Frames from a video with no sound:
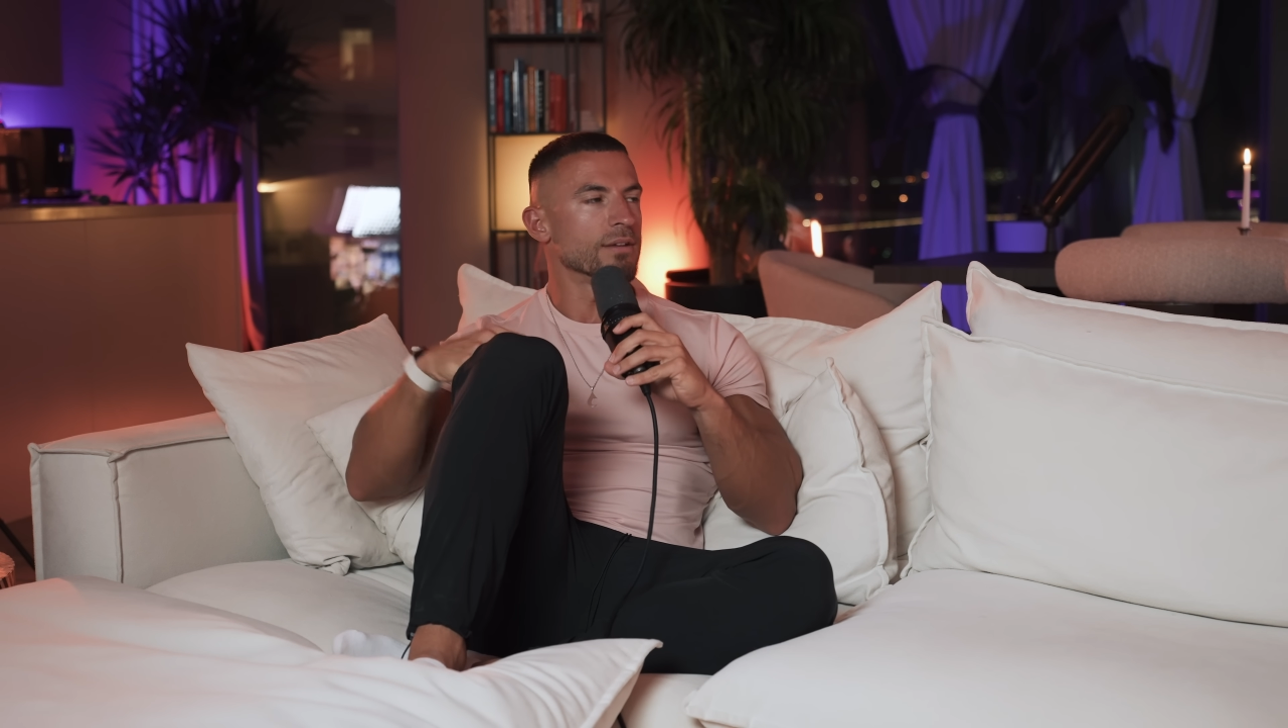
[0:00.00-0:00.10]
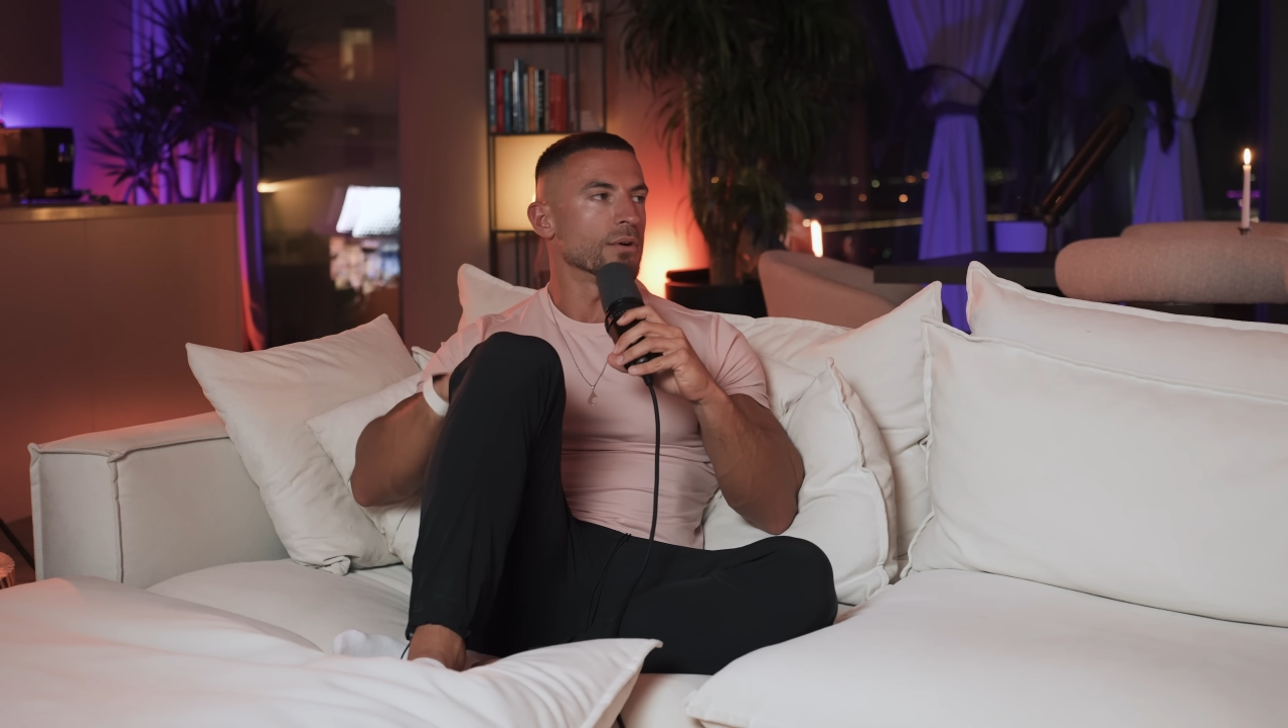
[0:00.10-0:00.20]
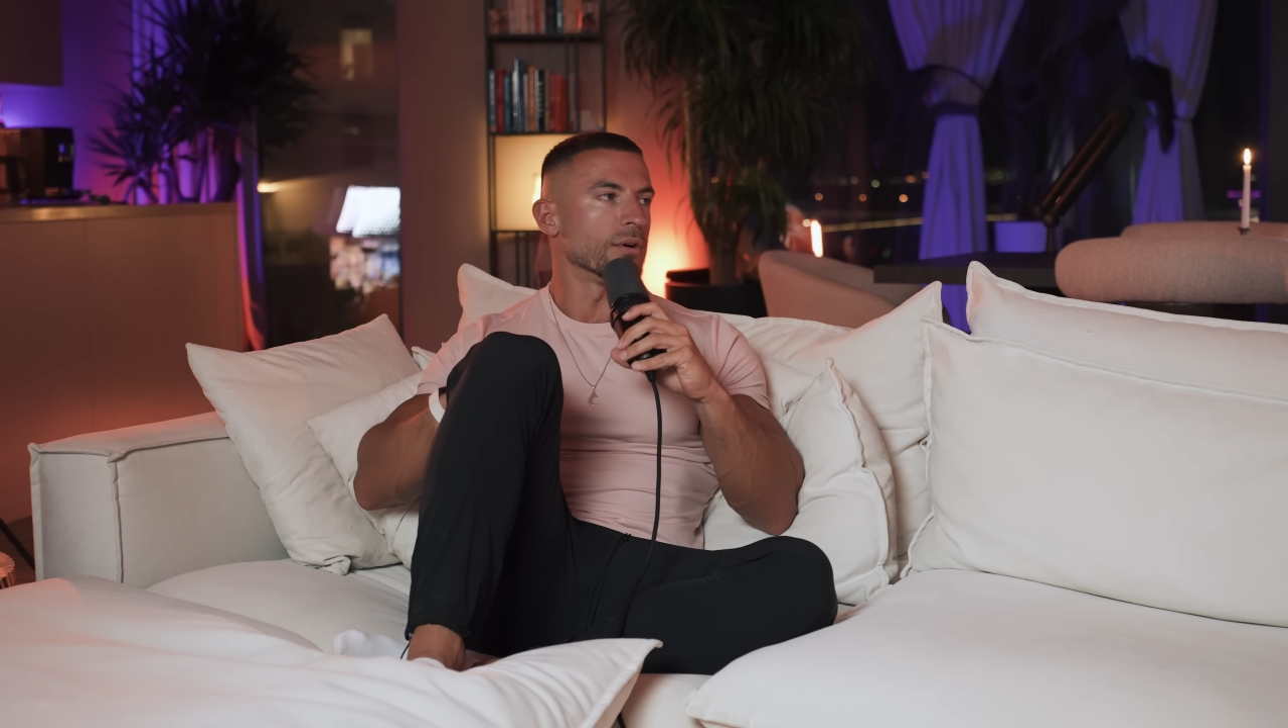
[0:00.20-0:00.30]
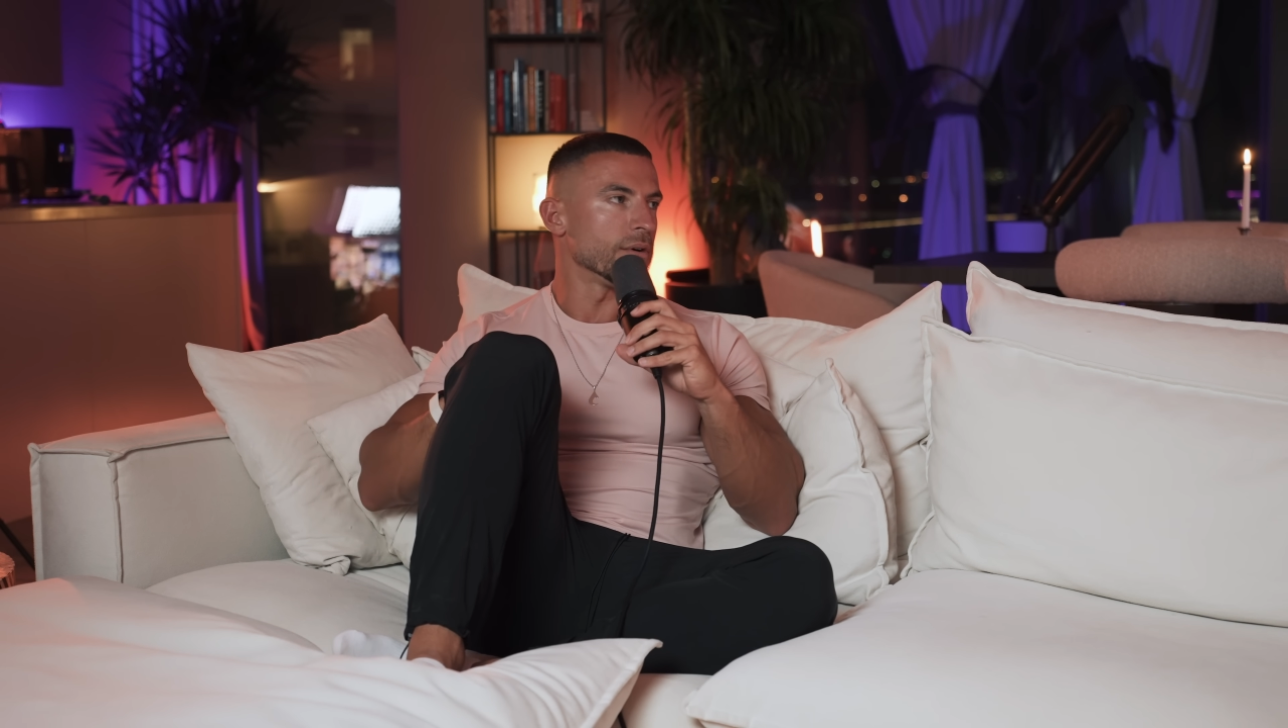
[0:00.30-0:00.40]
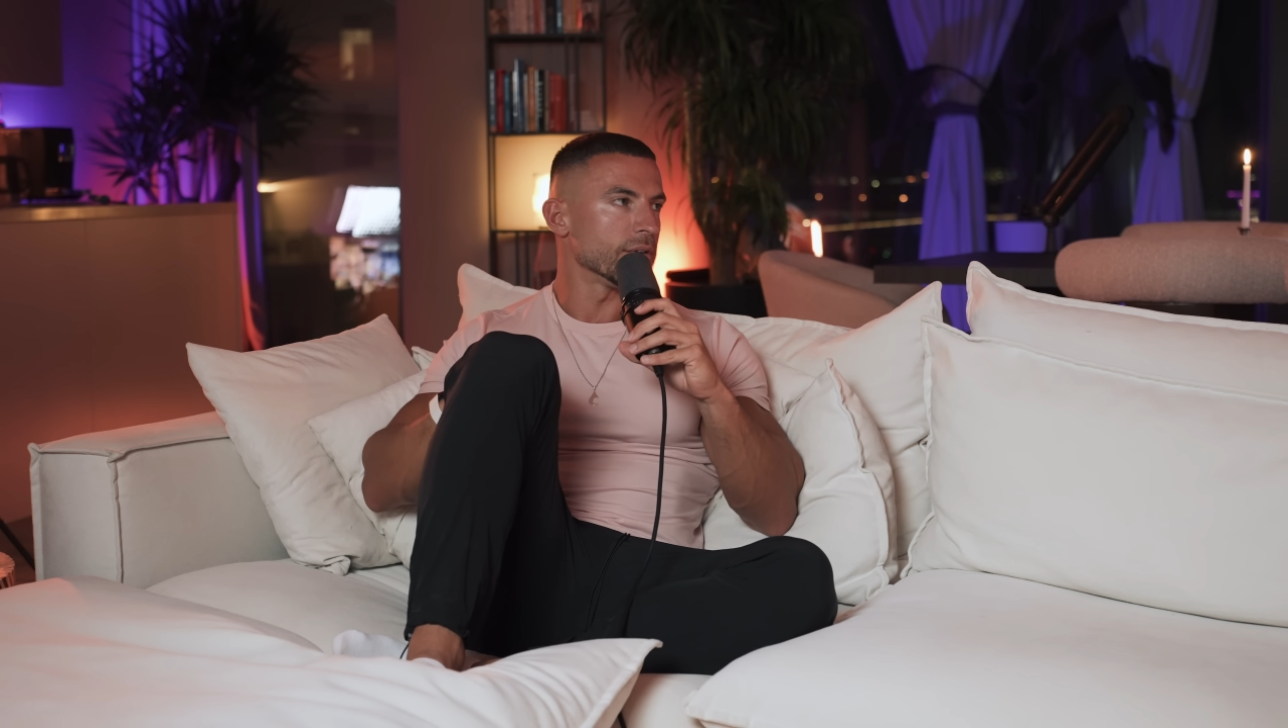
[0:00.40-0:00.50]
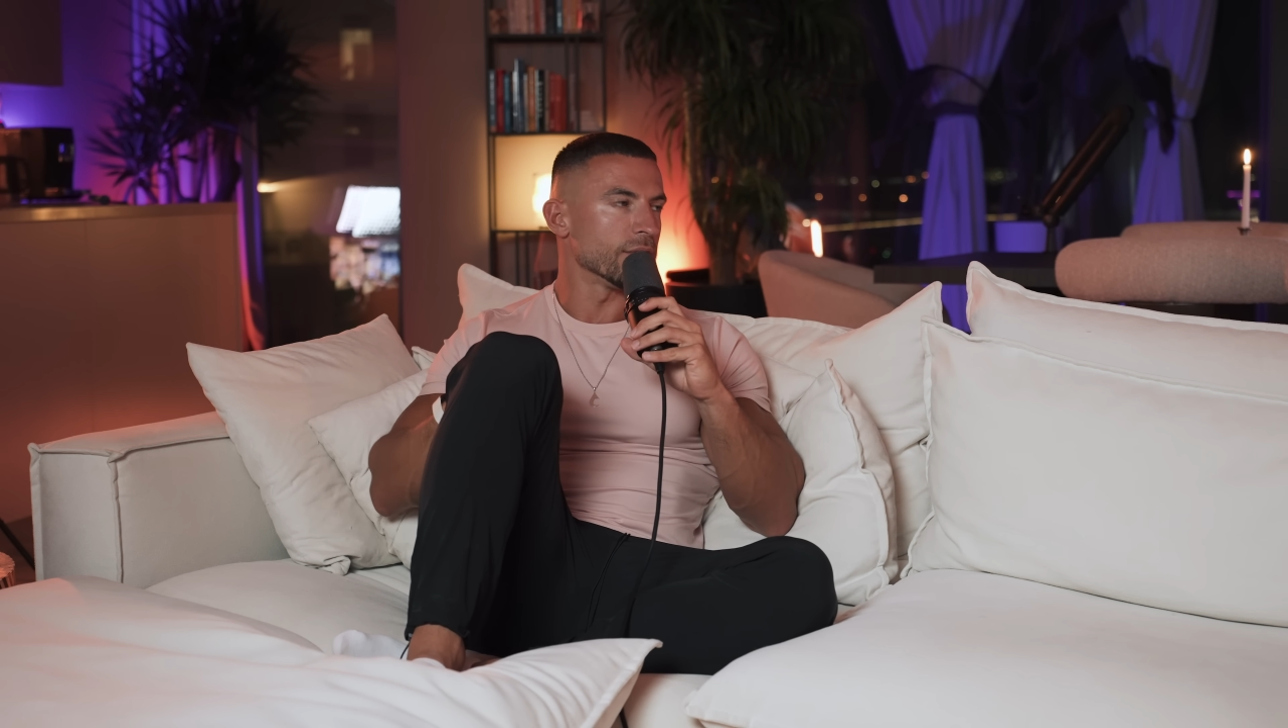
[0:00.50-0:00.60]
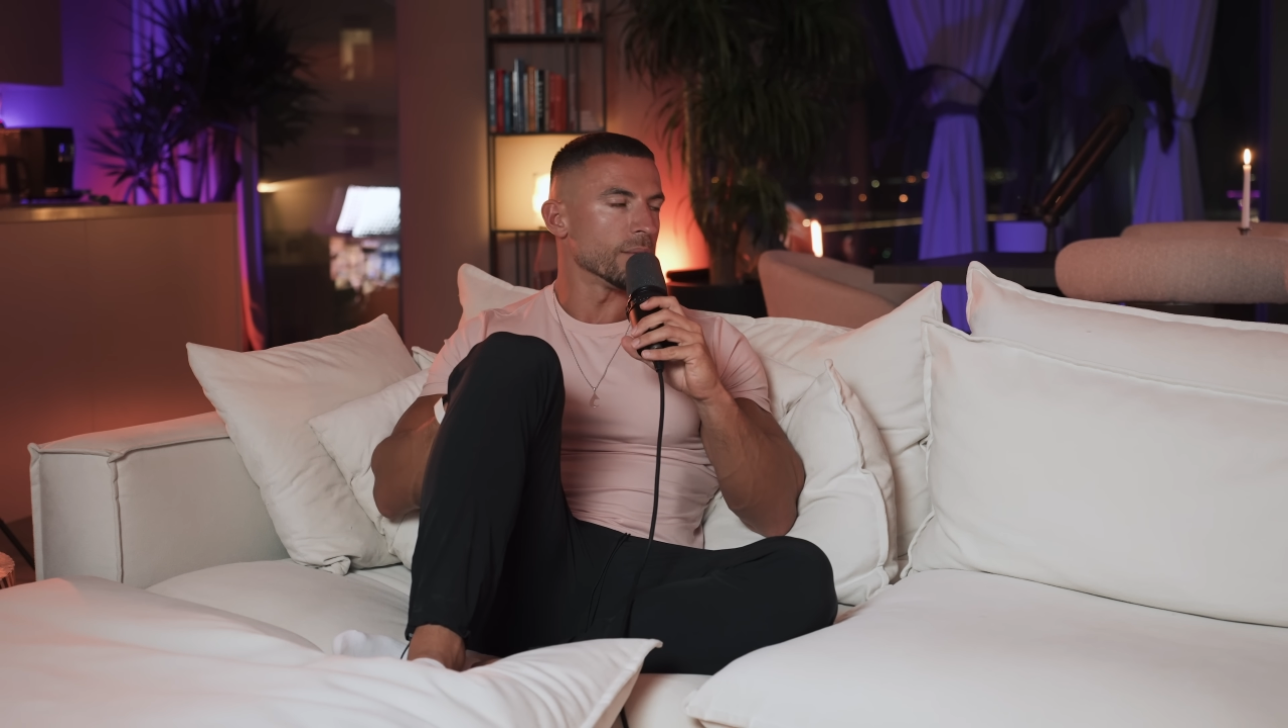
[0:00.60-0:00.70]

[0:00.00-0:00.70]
your